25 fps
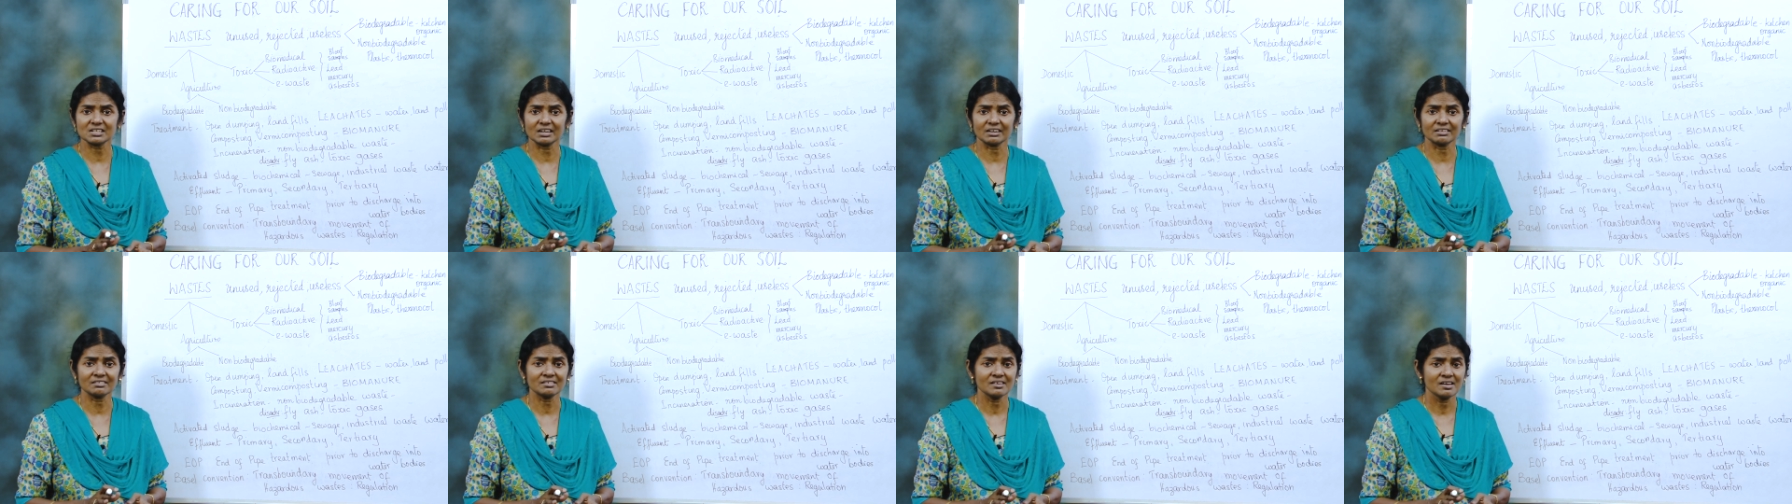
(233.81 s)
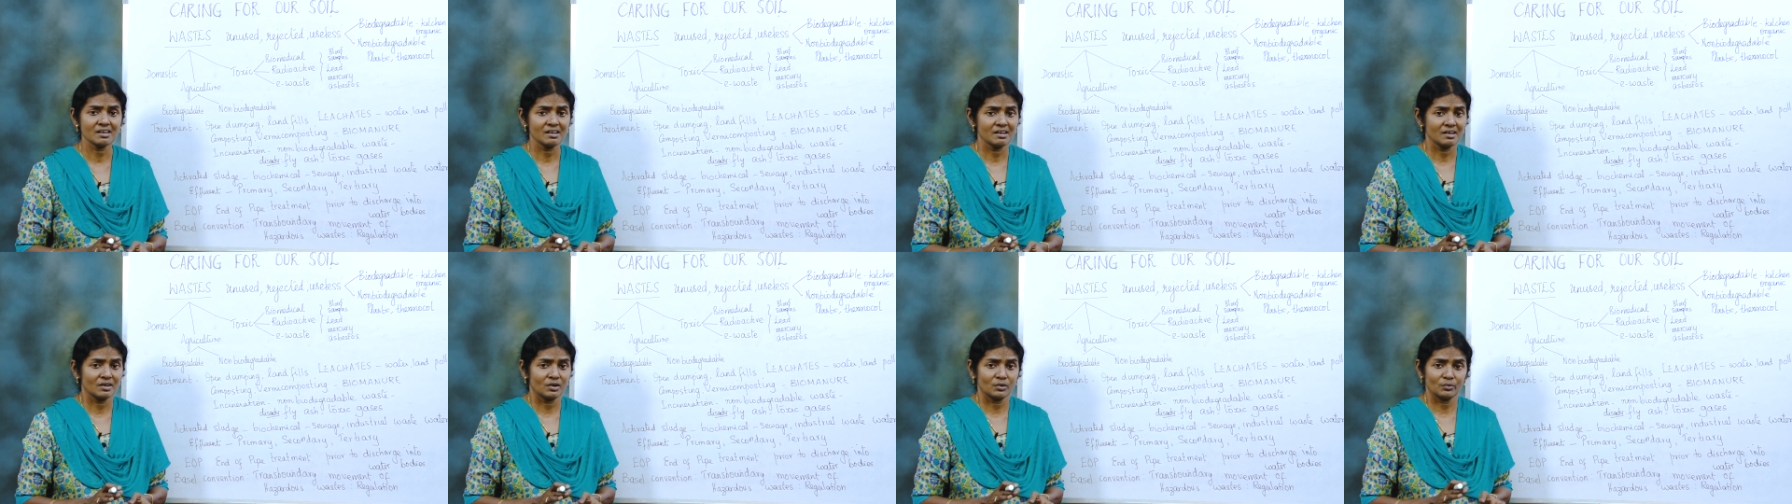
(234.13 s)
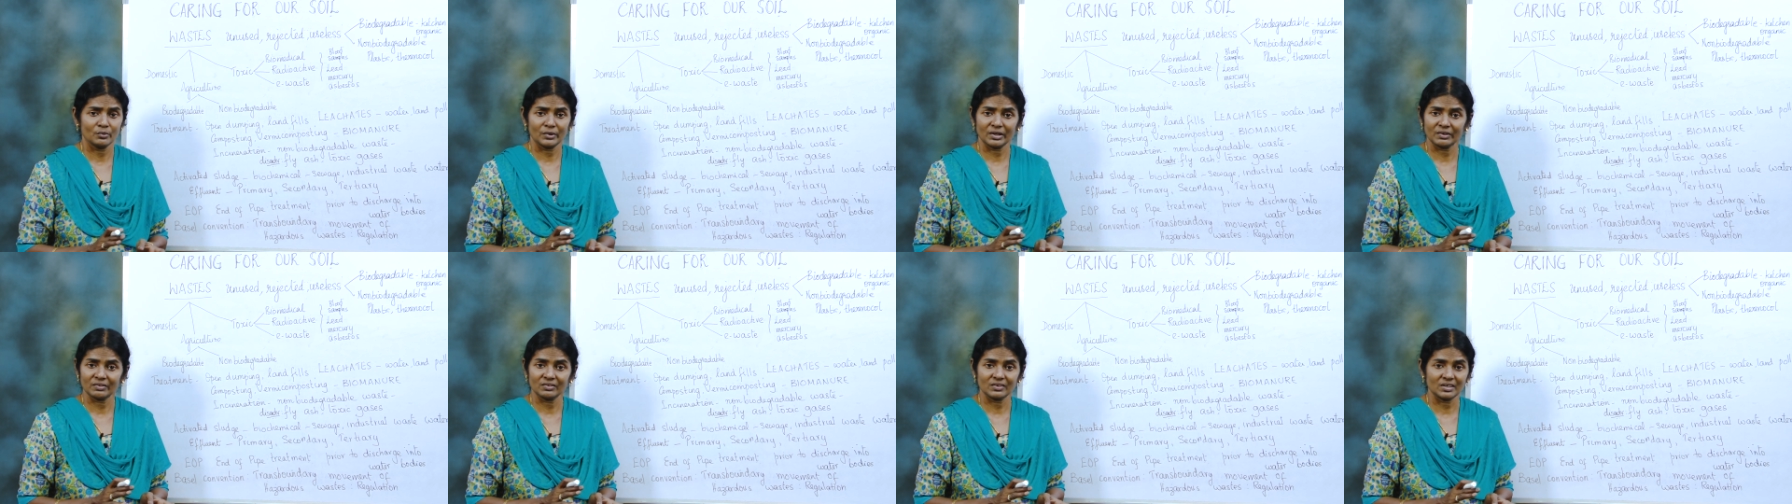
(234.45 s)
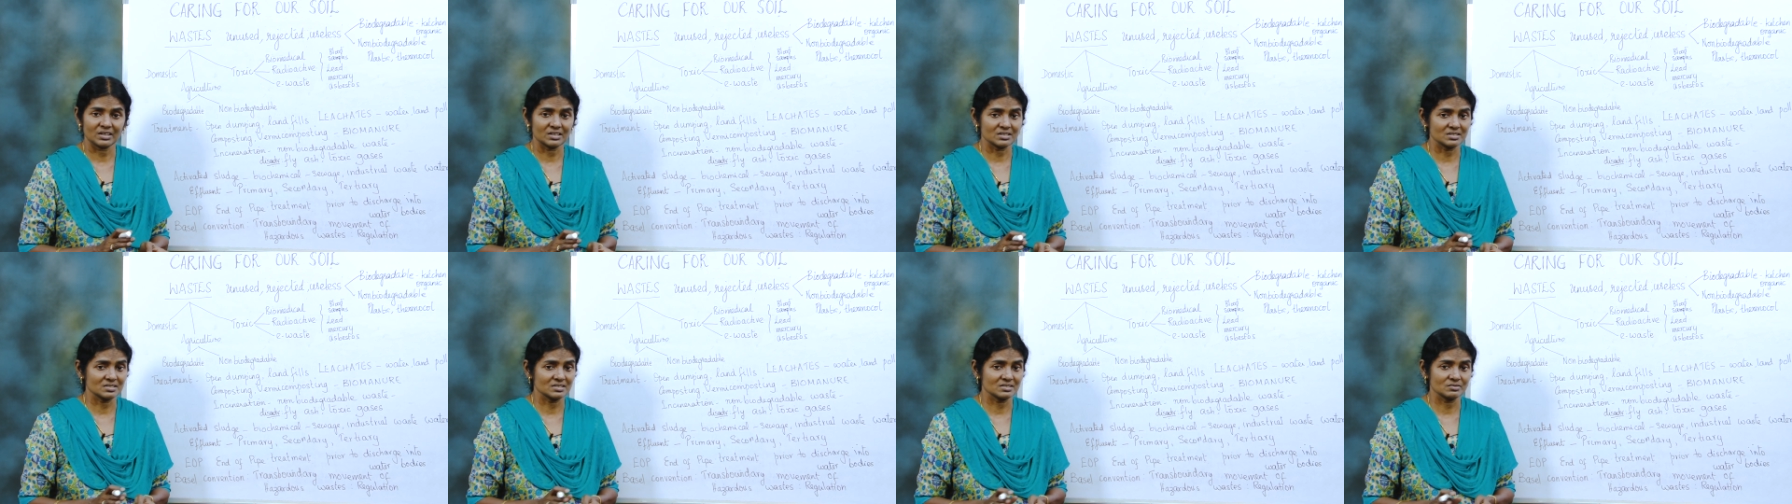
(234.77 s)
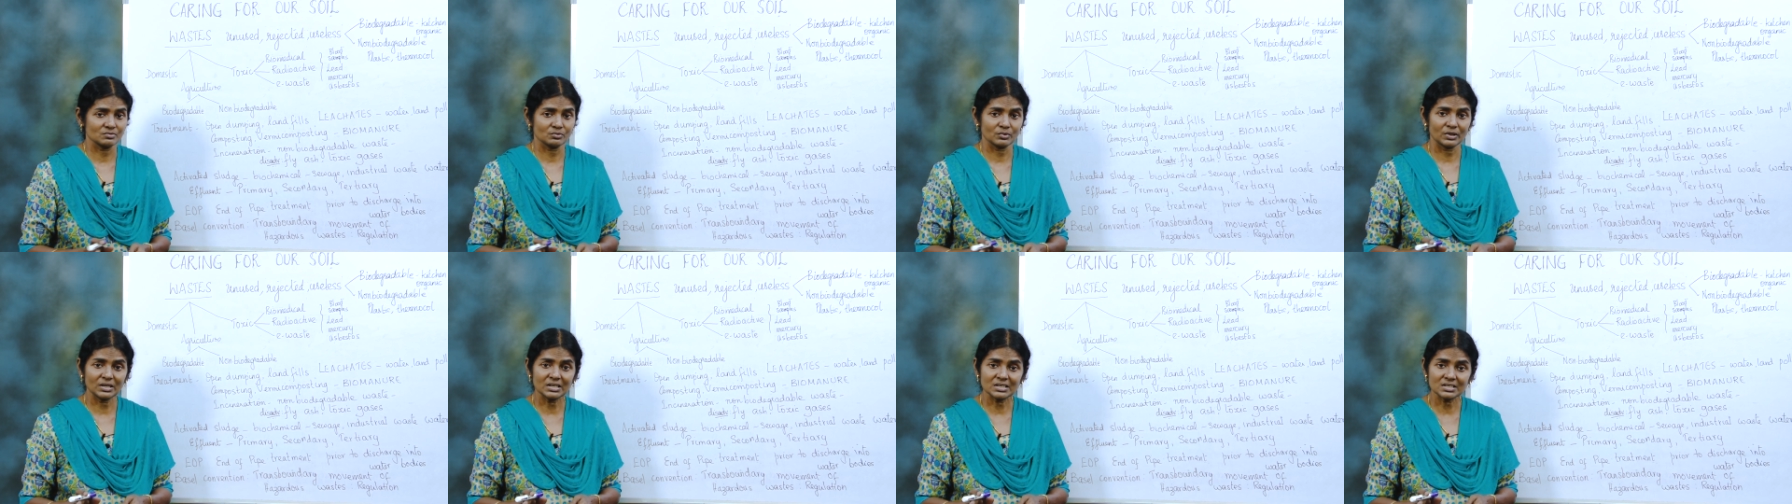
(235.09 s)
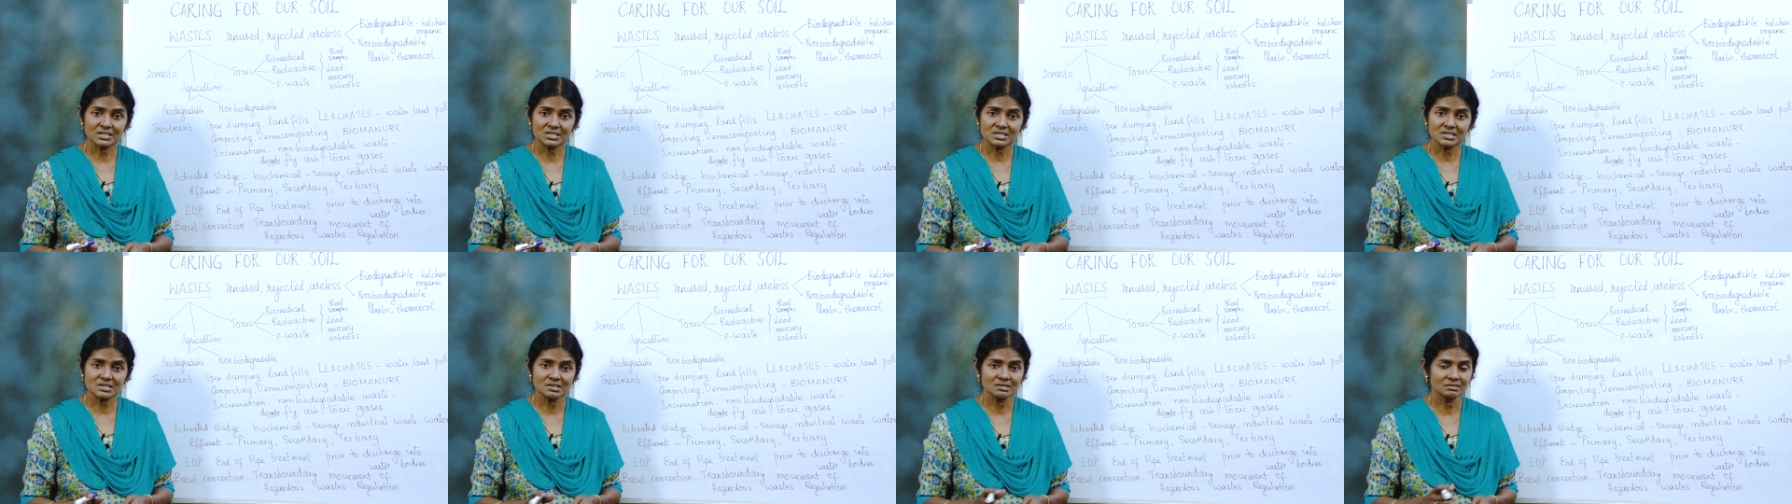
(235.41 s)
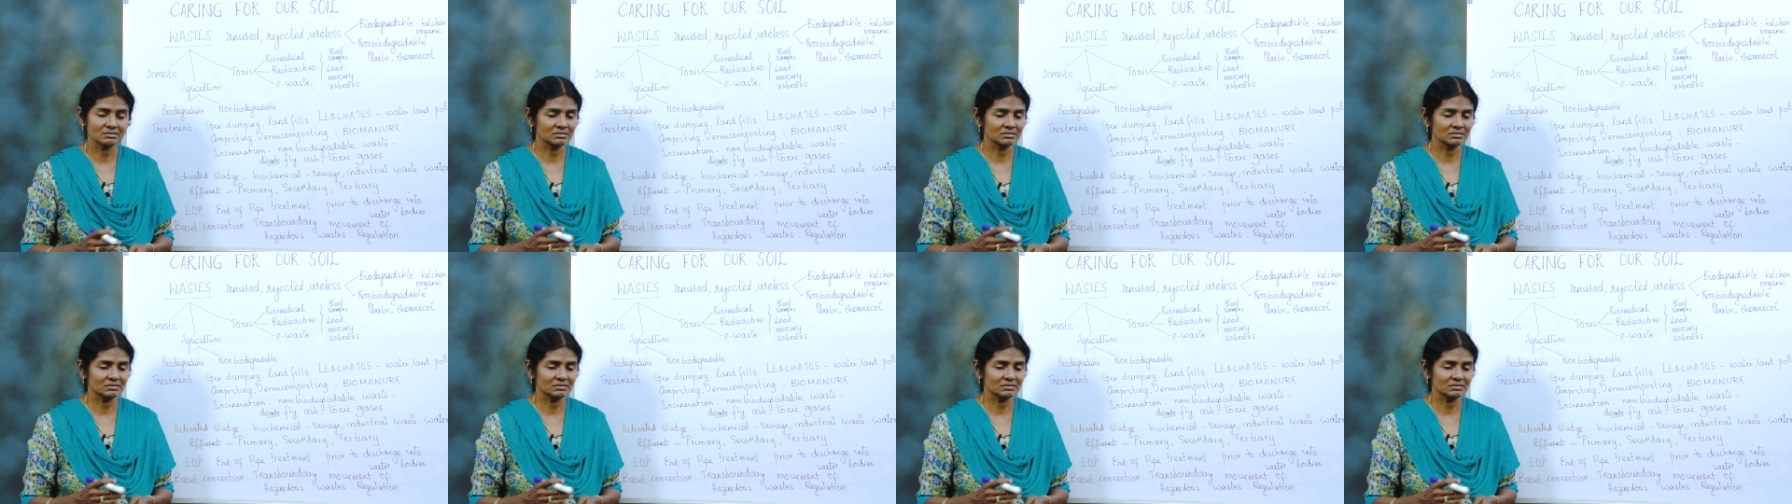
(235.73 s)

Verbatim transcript: And when there is wind,